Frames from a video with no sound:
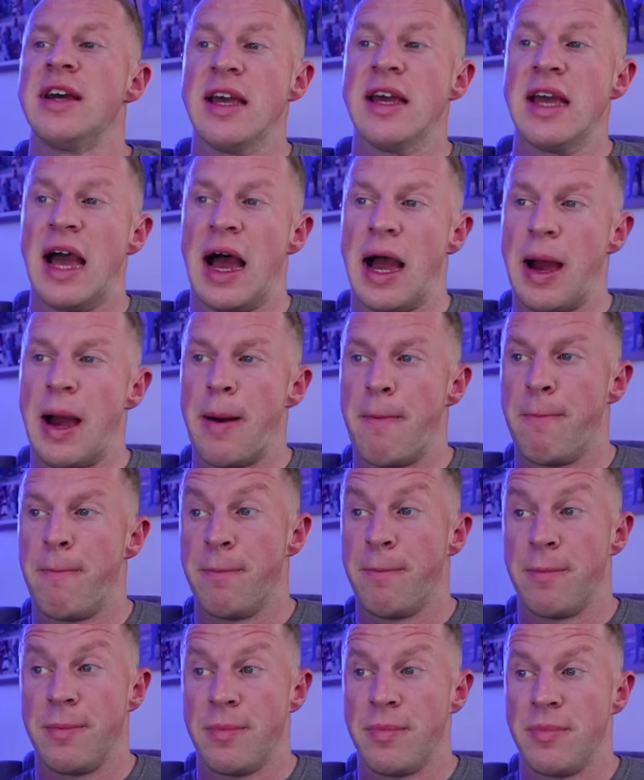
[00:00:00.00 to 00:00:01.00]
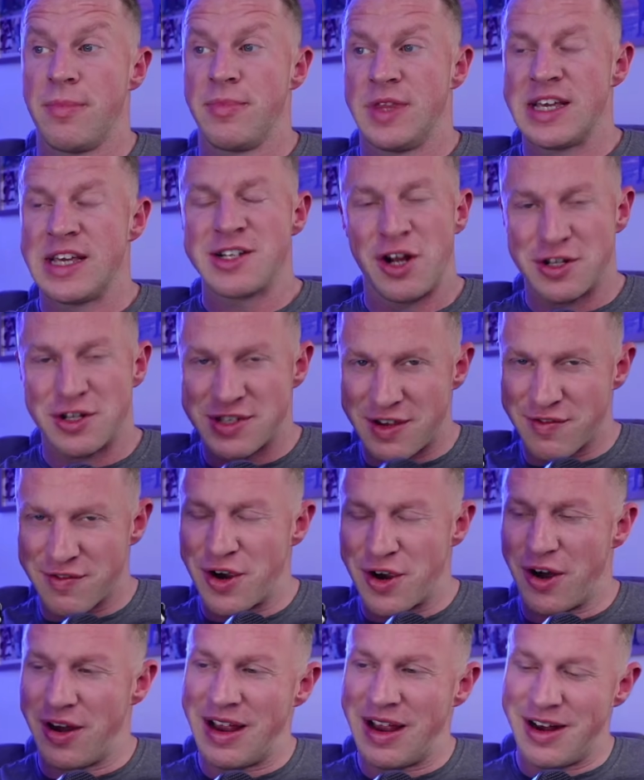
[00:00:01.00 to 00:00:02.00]
and there's lots
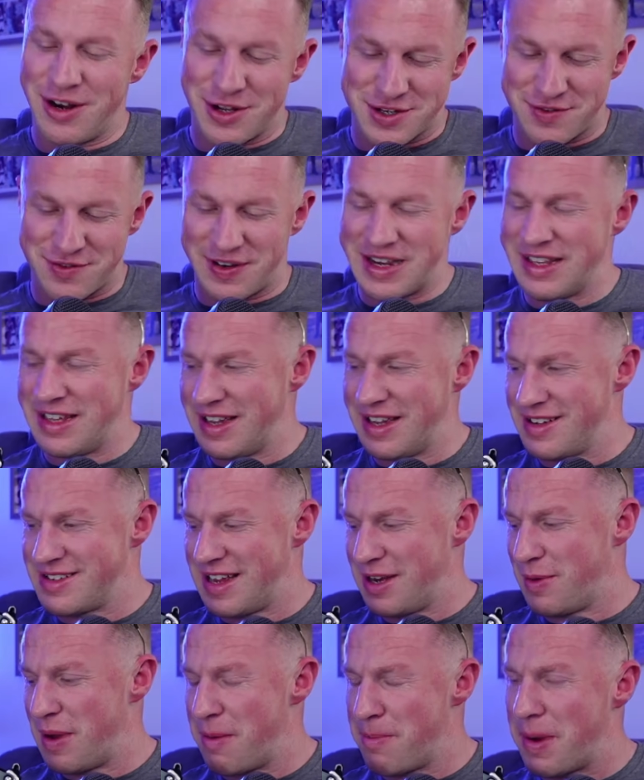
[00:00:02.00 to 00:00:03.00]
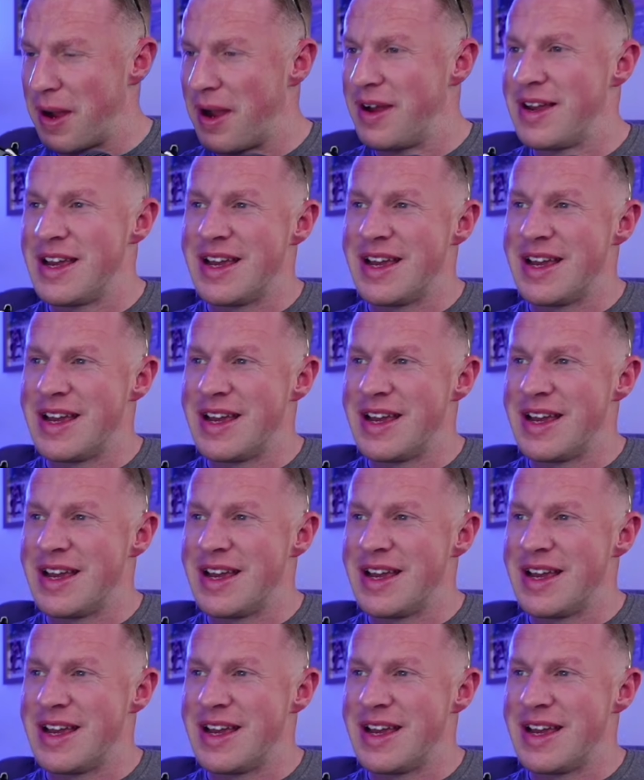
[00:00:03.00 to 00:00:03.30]
of ideas anyway, but